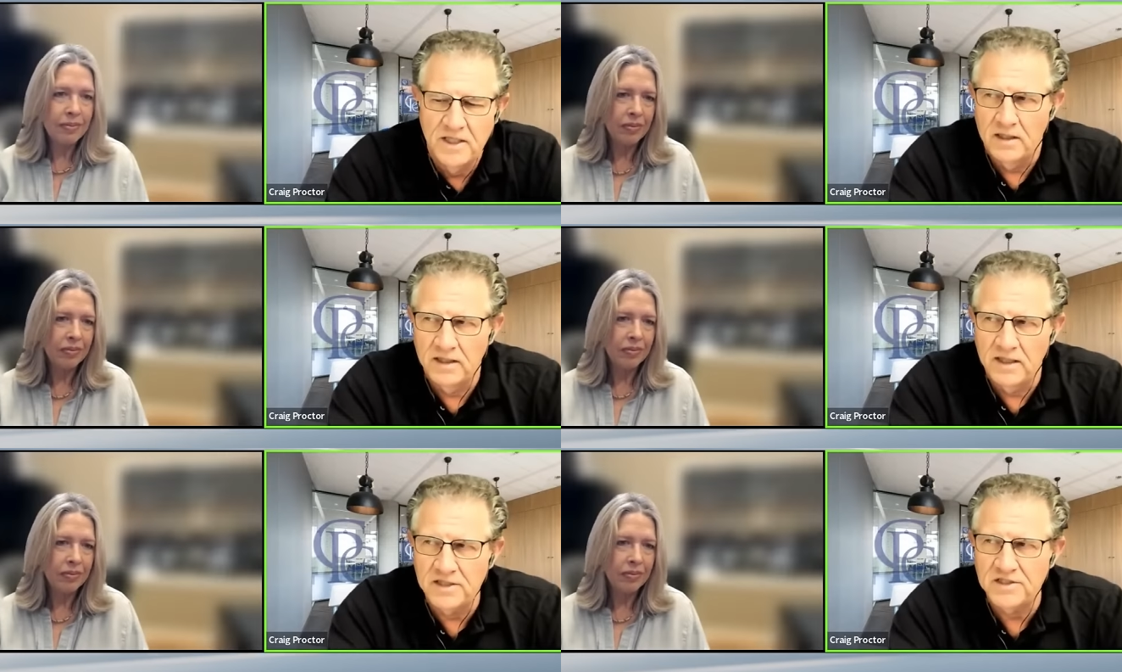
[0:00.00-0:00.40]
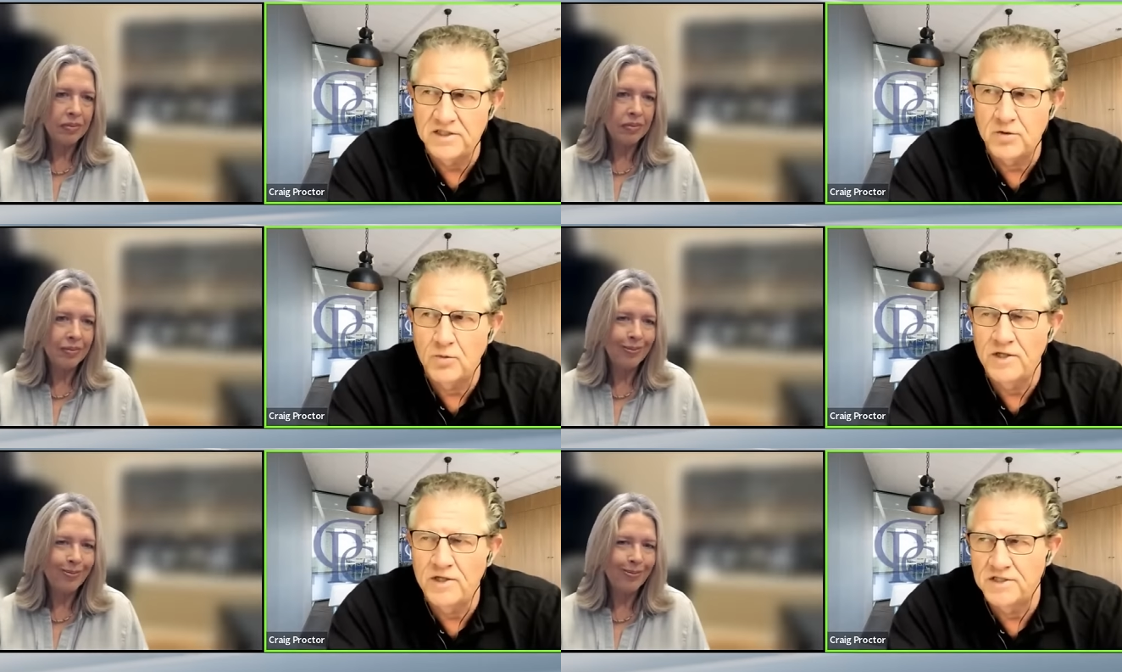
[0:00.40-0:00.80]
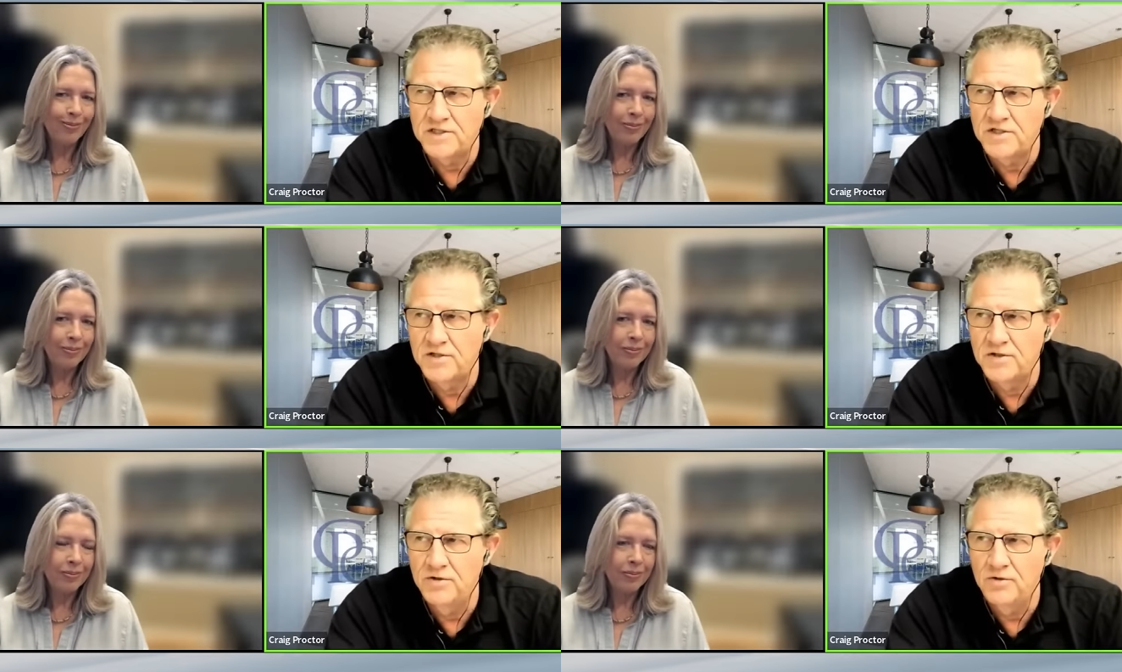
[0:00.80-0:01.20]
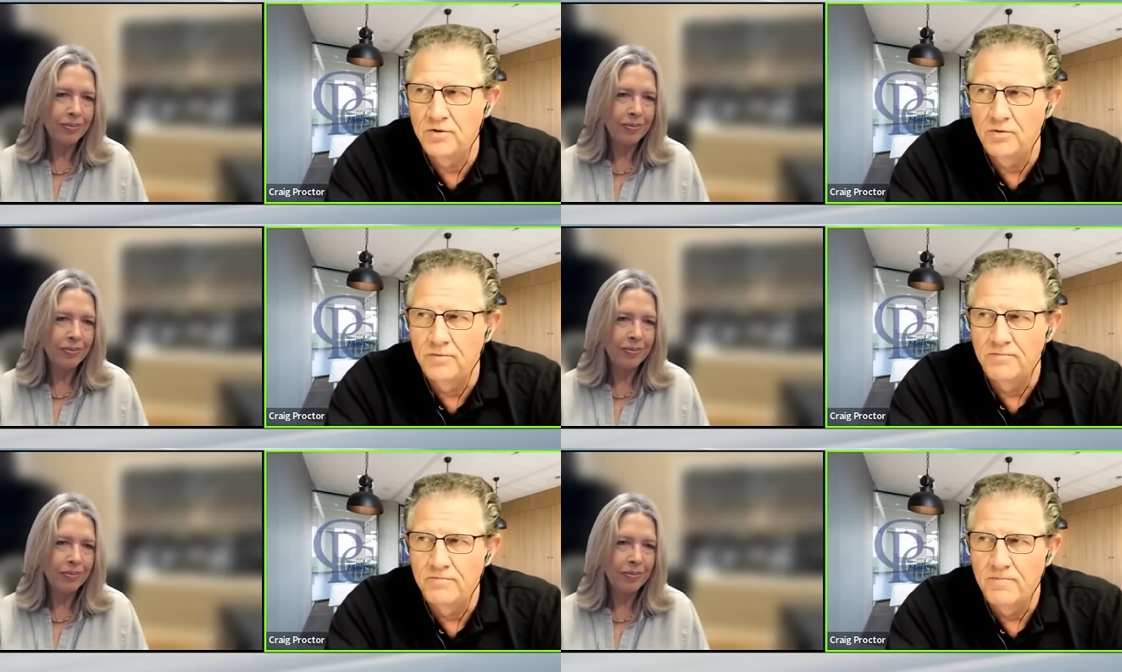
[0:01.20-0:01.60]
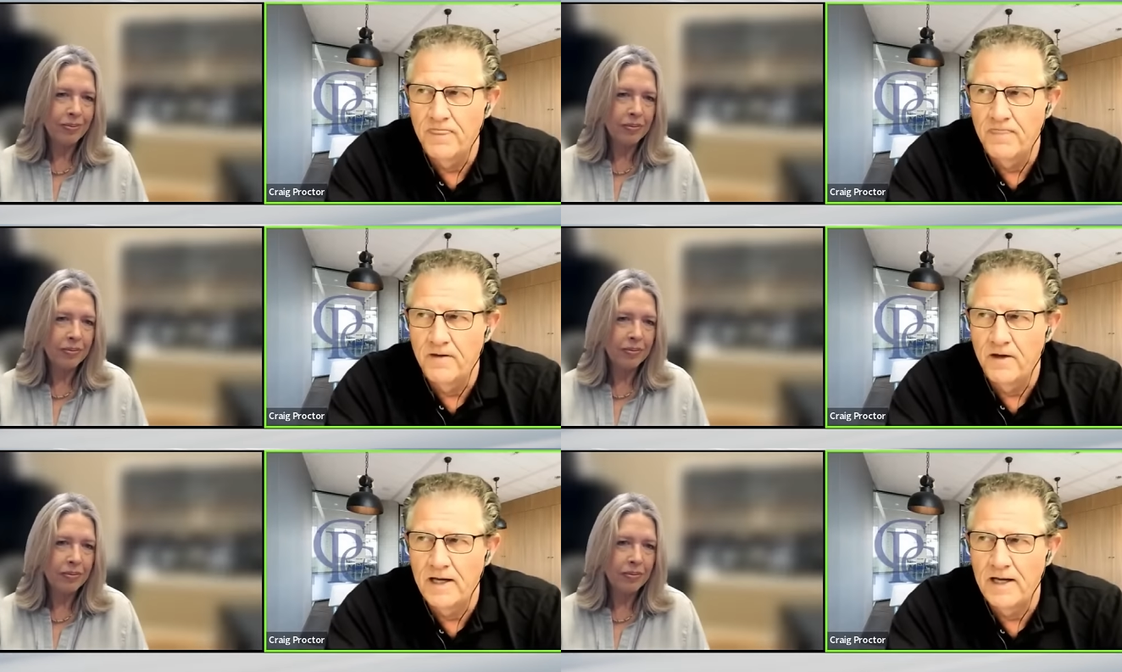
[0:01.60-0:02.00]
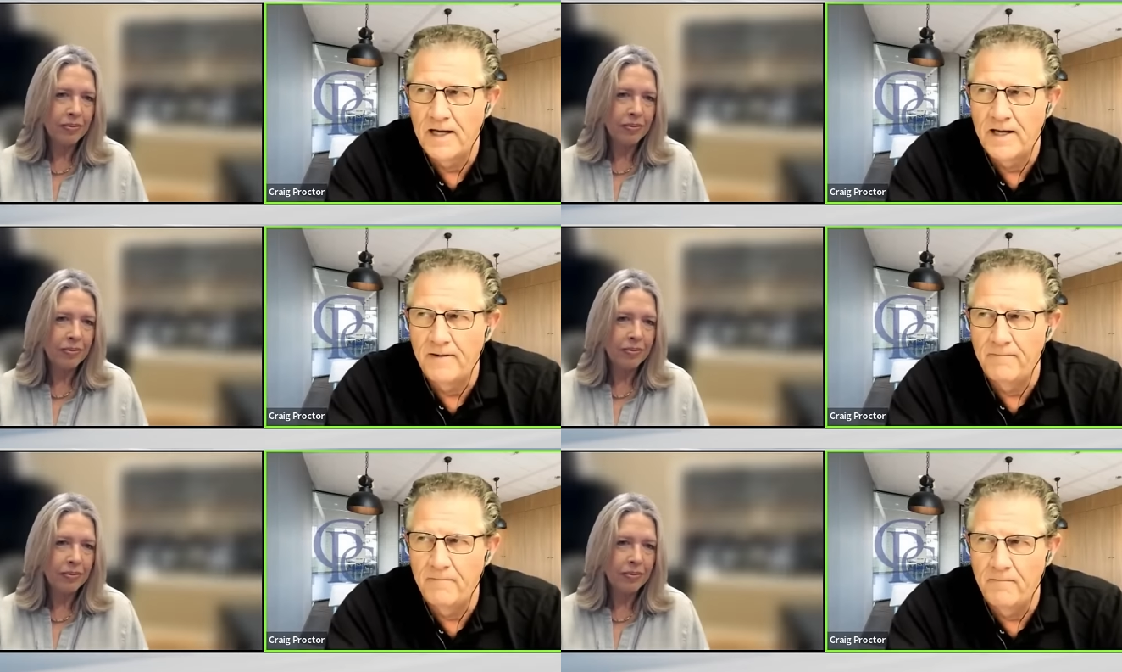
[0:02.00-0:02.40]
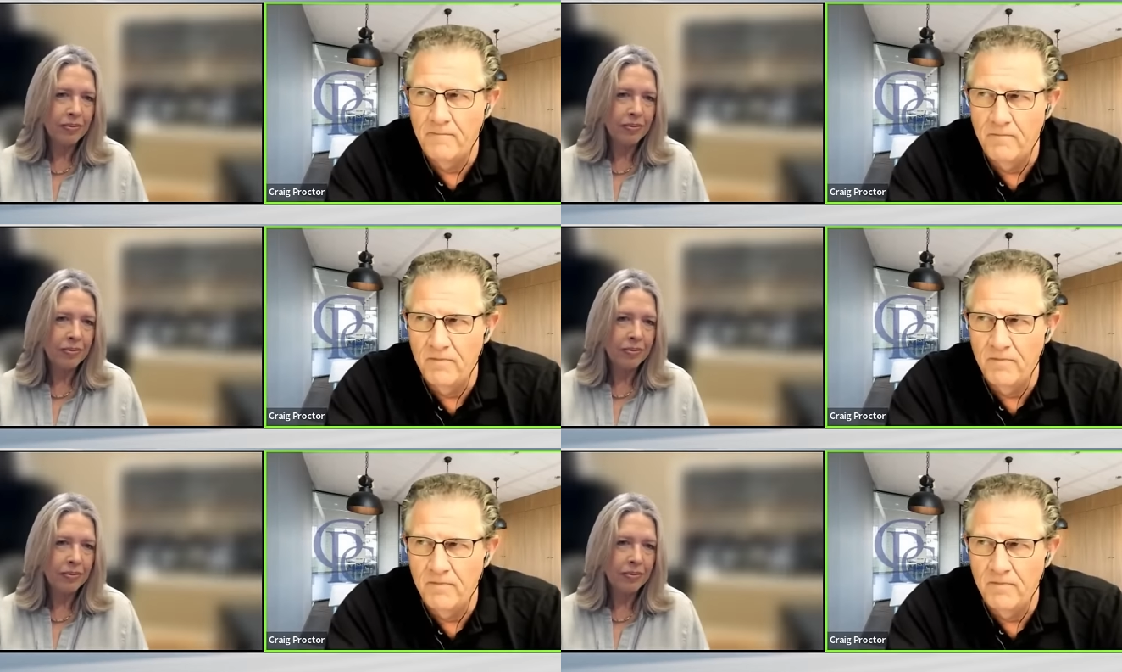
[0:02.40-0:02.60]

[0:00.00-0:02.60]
Speaker 1: Let's switch to um,